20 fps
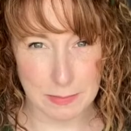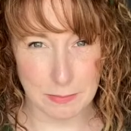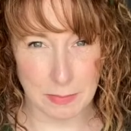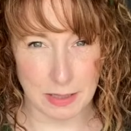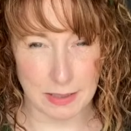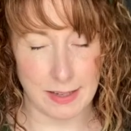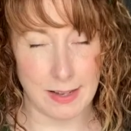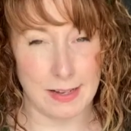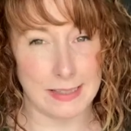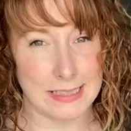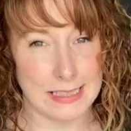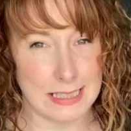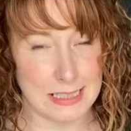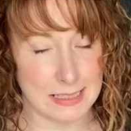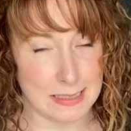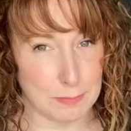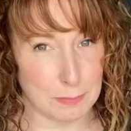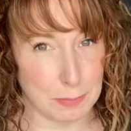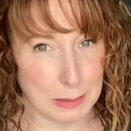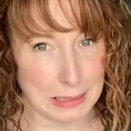my
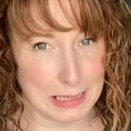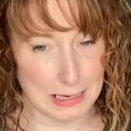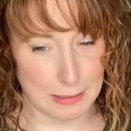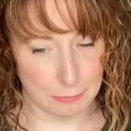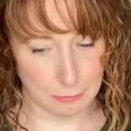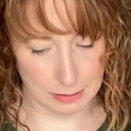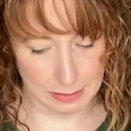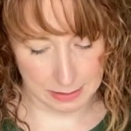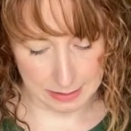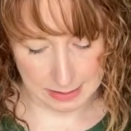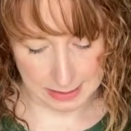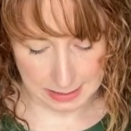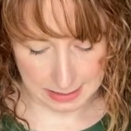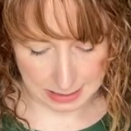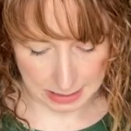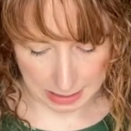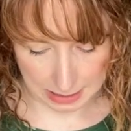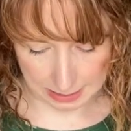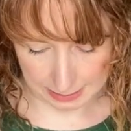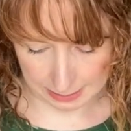ideas and play with the
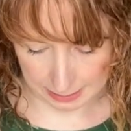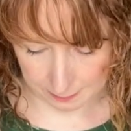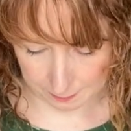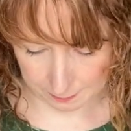design.